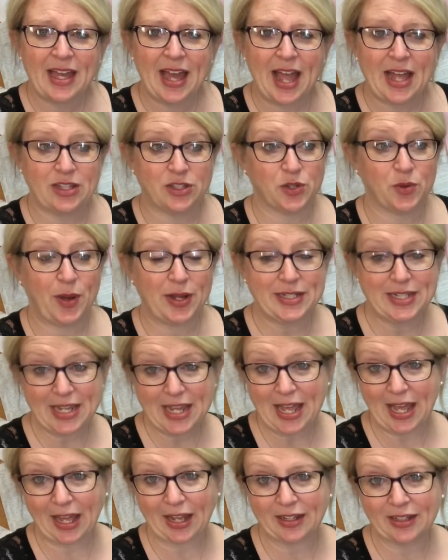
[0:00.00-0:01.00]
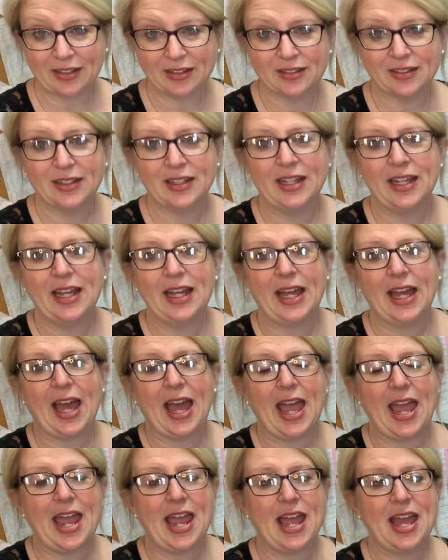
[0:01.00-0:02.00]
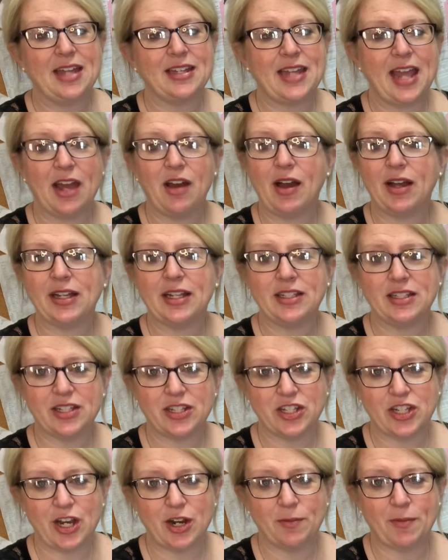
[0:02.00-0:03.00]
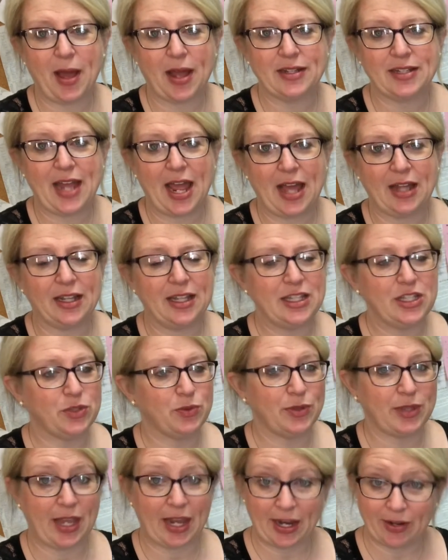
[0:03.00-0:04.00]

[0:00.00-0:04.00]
And so I did. And now I get to share my talents with